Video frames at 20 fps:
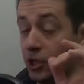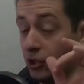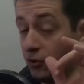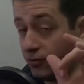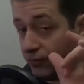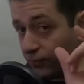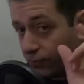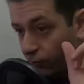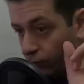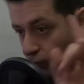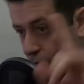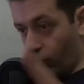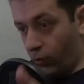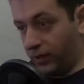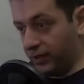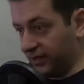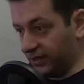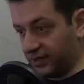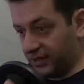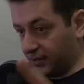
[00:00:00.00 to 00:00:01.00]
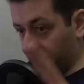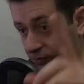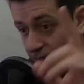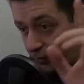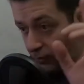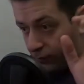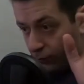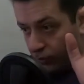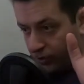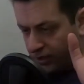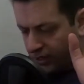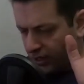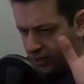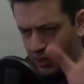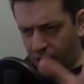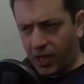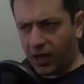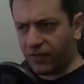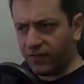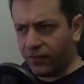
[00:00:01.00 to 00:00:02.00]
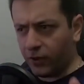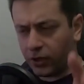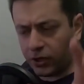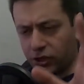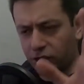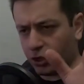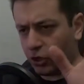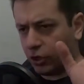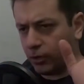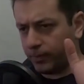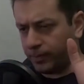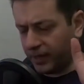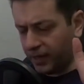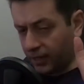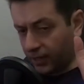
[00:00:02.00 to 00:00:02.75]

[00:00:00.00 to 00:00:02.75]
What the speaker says: If you're working a lot of Photoshop